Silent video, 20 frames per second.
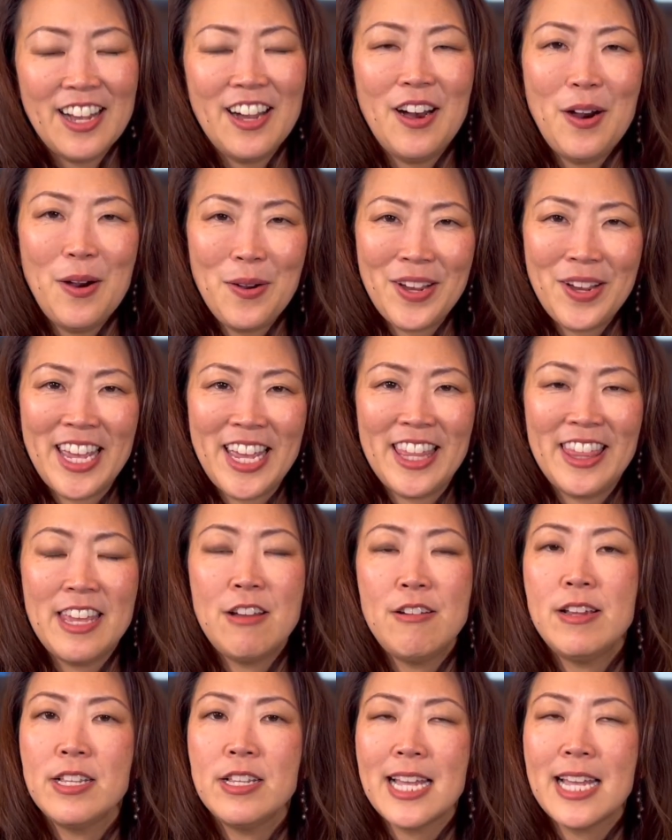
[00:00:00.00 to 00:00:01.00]
Okay, there
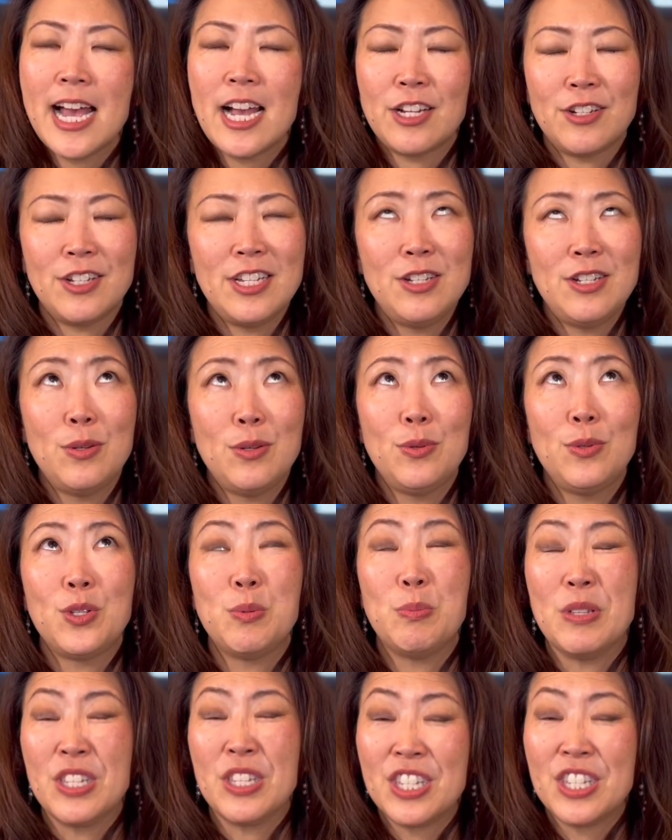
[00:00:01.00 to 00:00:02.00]
is actually no
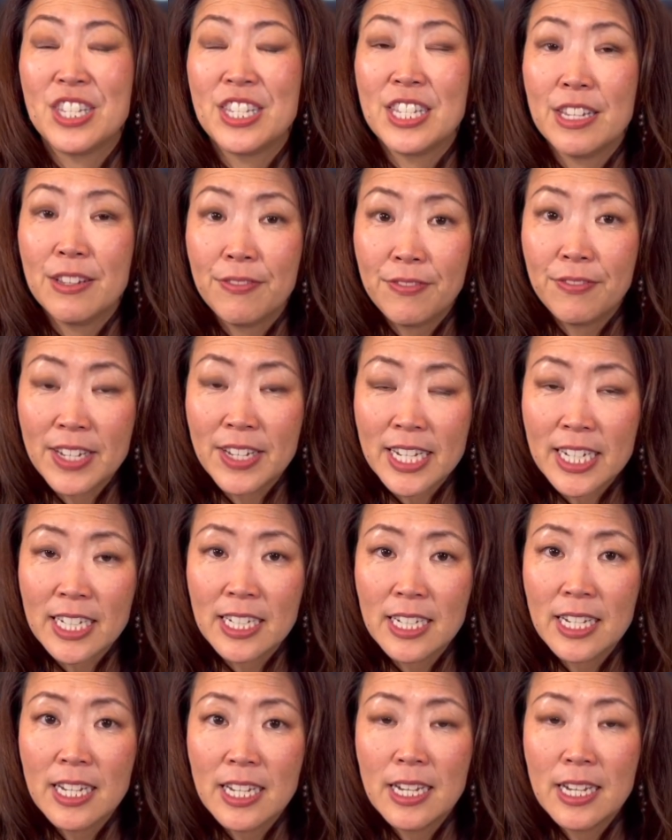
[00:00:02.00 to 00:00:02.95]
specific